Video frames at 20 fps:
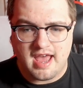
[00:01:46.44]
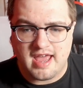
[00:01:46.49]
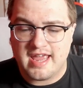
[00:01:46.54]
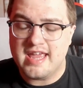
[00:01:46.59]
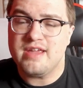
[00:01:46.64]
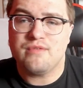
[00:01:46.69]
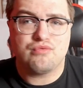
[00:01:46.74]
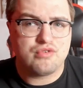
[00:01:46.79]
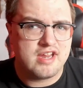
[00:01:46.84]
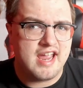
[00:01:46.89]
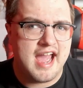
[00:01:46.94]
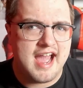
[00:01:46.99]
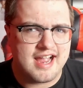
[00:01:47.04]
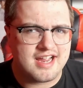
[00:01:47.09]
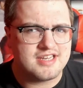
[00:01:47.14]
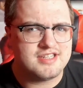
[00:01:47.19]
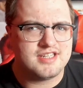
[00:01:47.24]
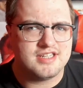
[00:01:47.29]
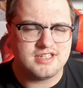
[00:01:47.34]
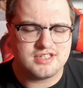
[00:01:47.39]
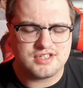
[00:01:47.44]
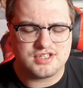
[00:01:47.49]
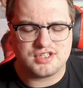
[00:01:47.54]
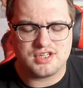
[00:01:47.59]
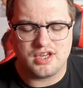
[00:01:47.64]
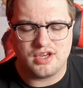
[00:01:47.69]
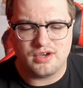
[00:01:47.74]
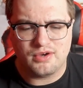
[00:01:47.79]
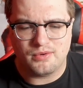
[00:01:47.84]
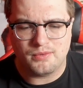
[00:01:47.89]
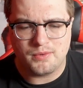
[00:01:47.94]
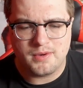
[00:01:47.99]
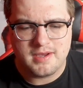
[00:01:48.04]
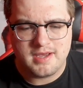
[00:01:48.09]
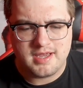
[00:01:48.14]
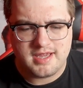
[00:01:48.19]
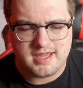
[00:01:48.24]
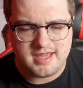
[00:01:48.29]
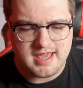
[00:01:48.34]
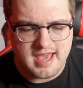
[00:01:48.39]
he reacted. So
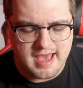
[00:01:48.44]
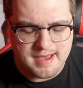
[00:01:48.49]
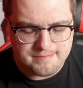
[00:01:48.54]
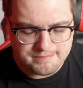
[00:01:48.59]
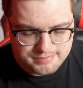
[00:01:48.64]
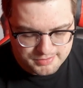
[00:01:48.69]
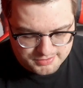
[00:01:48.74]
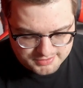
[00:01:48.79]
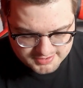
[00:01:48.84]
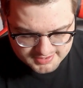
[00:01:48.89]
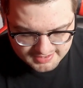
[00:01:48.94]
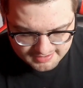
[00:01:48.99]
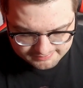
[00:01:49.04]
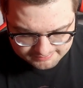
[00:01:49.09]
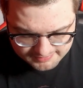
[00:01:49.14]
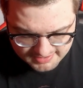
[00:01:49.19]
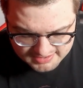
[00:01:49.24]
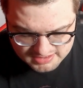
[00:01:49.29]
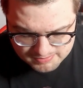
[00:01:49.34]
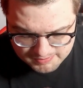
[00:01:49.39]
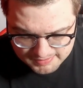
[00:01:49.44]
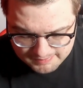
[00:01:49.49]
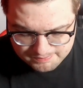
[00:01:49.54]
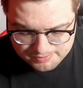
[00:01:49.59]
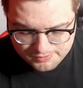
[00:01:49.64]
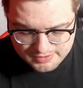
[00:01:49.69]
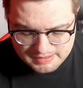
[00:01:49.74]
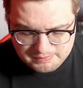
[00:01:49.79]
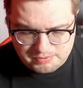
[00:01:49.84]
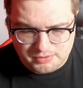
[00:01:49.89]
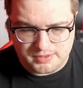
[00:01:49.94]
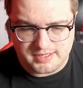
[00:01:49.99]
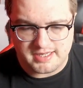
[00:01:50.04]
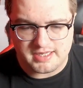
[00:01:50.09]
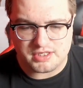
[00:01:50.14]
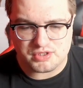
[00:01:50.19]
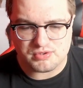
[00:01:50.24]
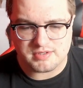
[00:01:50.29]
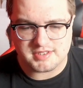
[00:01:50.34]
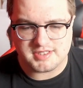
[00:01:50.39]
yeah, but it's been
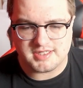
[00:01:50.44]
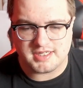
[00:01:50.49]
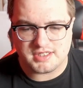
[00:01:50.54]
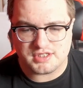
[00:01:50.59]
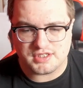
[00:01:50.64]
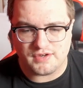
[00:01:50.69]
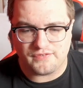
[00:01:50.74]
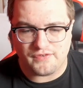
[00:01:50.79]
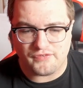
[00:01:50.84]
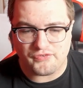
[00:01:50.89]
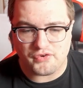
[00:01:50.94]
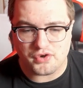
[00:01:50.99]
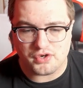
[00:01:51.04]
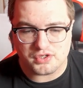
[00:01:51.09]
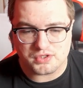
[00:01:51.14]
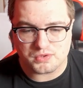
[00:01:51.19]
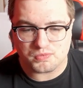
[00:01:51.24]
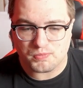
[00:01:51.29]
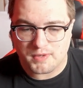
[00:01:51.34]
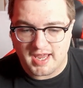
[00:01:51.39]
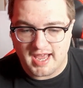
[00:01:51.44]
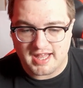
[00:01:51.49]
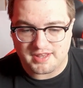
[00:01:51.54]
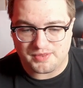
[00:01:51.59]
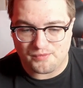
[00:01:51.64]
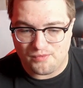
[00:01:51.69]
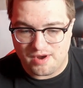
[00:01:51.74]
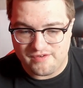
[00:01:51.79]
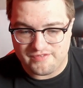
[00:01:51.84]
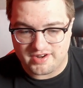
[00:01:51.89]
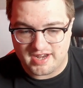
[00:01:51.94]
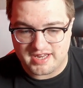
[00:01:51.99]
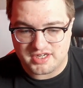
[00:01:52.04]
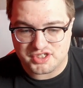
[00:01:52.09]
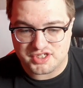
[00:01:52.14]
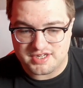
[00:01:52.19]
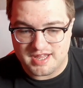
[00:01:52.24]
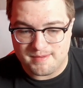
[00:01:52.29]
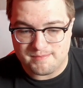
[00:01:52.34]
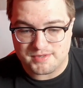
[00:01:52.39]
pretty interesting stuff. Of course, we had the
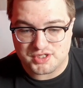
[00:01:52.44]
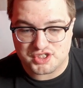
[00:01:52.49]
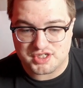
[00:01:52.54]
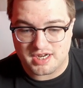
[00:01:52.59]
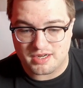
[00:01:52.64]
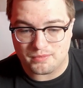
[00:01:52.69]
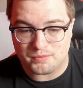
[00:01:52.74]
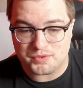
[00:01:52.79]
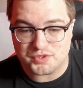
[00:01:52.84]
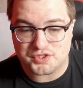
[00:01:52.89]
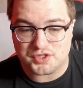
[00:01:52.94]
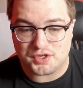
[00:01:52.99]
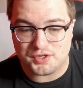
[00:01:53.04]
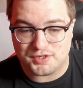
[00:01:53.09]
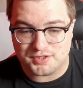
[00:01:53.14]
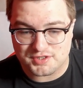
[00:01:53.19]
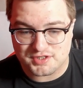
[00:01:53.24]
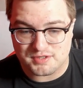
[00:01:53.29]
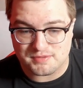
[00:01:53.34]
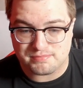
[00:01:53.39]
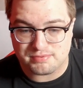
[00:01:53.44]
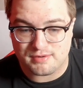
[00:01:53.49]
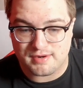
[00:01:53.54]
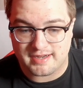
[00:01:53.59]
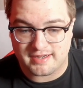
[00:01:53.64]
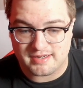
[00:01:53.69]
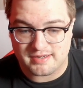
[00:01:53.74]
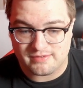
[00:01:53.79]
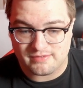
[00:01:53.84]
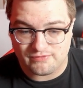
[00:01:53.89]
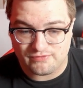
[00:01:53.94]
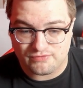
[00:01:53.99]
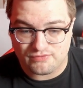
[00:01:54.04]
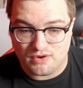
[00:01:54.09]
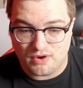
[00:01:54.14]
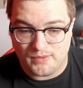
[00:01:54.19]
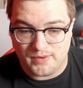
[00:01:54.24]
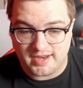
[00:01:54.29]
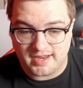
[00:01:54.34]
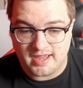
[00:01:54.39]
revelation that Michelle was also pregnant,
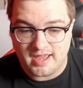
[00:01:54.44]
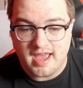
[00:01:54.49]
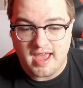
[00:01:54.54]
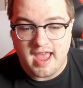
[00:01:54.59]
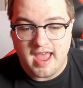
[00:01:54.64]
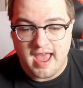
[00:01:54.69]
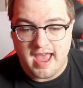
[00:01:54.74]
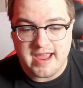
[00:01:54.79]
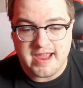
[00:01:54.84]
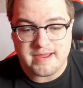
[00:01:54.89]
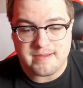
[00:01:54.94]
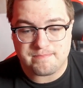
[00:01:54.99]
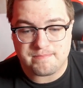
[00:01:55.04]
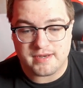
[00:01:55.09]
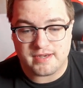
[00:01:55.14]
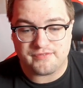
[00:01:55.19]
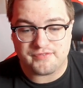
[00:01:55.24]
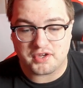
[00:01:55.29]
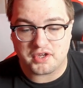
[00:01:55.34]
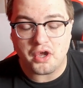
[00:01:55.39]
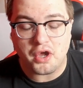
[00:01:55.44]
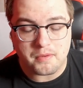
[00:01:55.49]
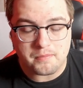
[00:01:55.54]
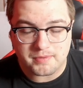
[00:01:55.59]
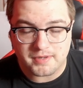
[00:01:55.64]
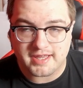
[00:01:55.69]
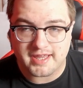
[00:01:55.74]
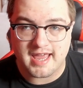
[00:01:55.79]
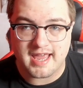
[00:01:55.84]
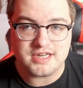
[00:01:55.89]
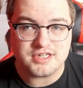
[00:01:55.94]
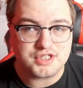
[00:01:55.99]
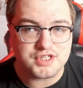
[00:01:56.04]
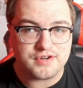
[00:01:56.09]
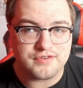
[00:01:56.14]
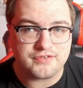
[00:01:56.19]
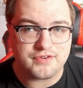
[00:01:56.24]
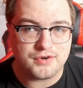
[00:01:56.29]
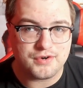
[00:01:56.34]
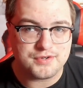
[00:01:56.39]
throwing a bit of a
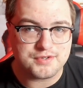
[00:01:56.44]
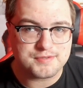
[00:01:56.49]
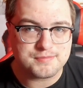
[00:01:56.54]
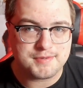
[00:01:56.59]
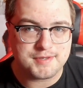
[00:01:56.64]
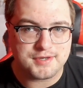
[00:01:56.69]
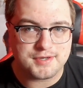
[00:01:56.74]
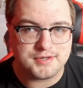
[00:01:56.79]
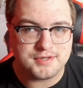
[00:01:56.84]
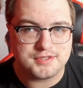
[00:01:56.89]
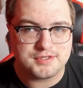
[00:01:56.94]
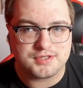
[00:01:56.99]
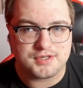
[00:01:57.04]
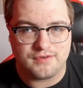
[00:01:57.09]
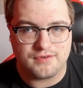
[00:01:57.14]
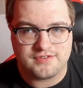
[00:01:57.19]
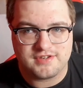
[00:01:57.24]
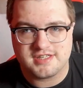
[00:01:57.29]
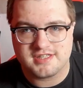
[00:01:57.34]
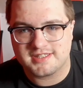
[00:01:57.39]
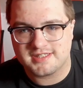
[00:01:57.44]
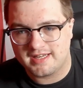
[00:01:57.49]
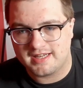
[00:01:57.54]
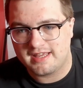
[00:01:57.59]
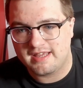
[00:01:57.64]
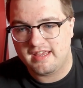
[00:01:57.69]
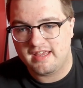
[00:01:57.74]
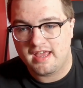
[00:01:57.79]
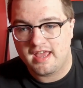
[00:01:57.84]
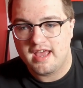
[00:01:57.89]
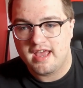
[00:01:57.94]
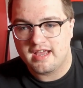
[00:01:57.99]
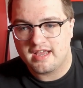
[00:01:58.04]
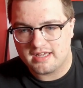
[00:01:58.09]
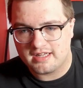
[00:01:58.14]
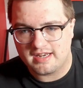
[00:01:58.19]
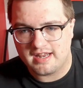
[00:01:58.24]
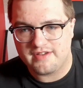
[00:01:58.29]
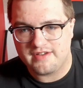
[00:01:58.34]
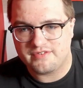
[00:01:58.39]
complication, of course, because obviously
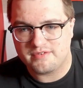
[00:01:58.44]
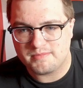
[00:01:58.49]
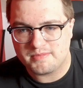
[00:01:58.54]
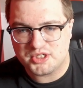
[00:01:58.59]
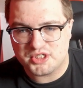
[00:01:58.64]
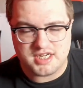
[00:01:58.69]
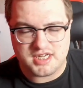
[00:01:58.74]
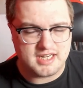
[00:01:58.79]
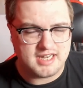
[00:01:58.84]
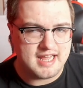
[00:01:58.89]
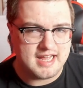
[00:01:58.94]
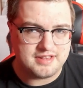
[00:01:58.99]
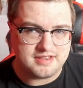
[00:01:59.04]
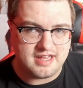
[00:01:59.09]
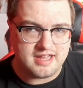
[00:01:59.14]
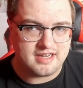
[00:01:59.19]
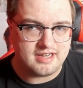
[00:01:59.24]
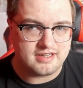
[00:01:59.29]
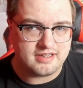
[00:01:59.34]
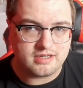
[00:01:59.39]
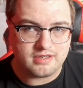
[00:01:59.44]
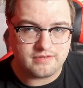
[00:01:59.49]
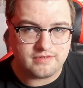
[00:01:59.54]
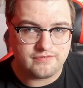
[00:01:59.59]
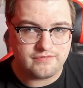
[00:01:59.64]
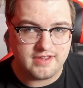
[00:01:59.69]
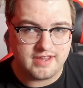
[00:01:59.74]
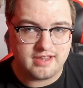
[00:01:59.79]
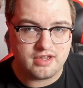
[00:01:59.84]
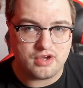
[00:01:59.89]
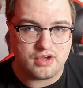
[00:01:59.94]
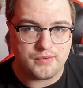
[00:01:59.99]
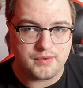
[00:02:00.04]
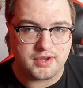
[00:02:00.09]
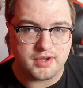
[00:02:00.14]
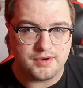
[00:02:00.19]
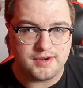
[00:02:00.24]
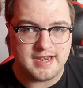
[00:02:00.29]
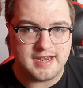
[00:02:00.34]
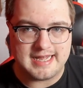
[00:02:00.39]
Clive and Michelle had that little thing
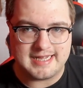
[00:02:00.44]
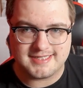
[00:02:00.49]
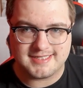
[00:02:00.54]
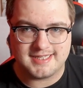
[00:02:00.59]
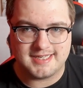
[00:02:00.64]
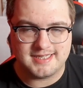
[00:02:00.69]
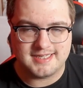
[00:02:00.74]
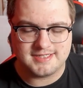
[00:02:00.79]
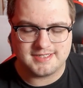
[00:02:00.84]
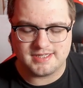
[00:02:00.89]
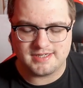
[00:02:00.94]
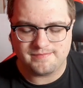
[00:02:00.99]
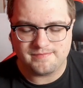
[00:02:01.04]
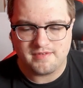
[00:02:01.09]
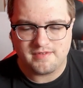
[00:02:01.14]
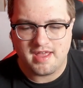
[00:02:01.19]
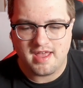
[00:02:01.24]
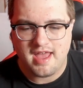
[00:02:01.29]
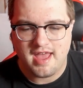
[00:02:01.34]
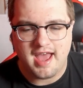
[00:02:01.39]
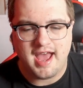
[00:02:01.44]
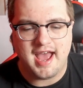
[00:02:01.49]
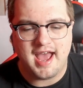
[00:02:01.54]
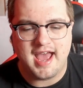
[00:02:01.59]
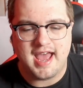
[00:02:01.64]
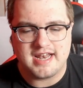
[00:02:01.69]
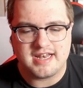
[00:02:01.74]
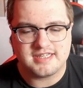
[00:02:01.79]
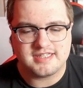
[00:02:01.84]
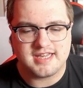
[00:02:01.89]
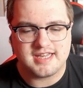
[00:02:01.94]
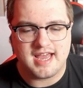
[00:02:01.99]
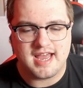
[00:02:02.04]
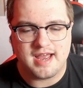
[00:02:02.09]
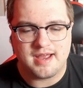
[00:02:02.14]
going on last season, and